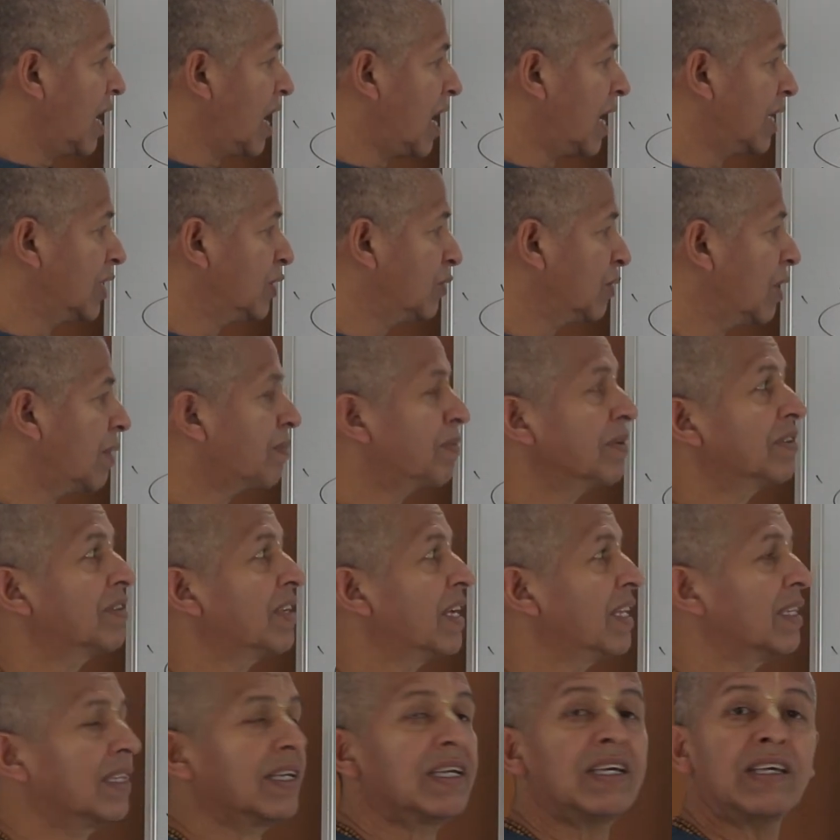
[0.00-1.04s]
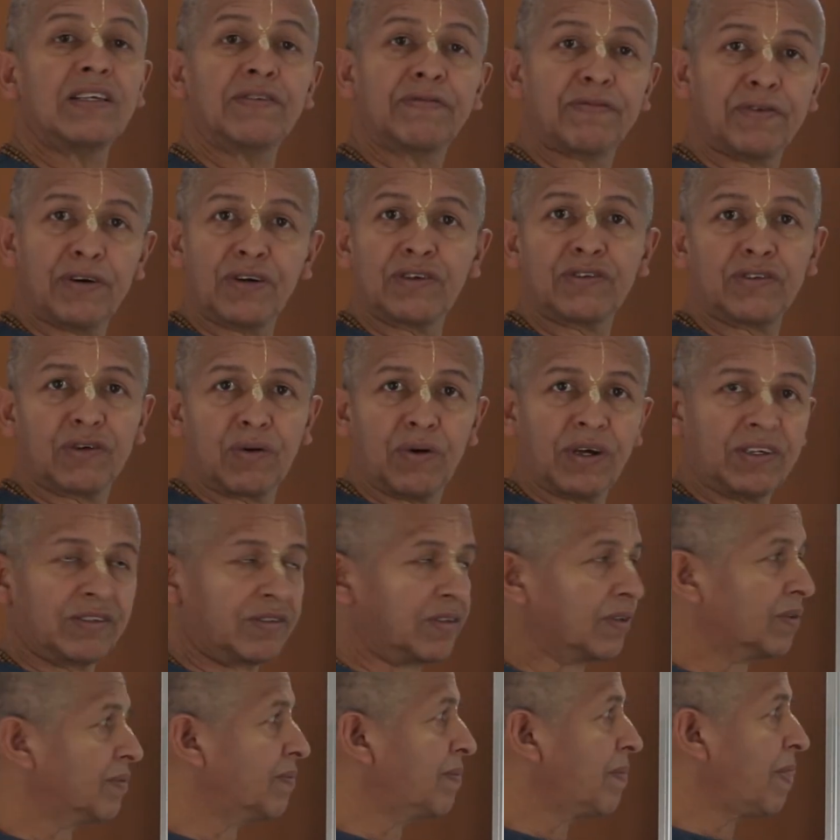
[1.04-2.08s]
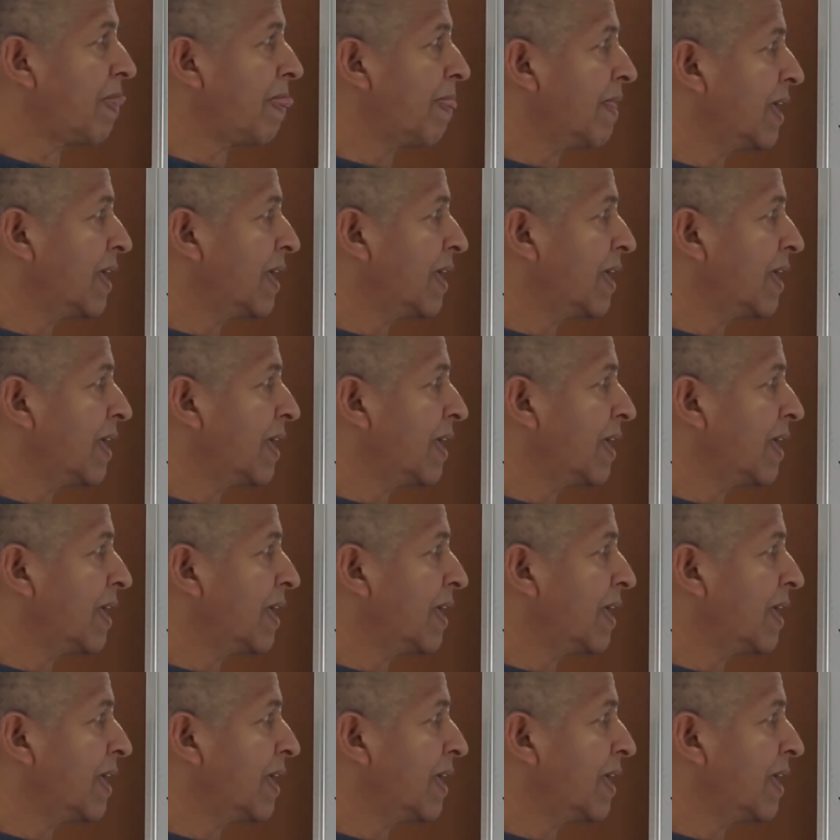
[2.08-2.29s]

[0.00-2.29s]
Arjuna presenting his first question.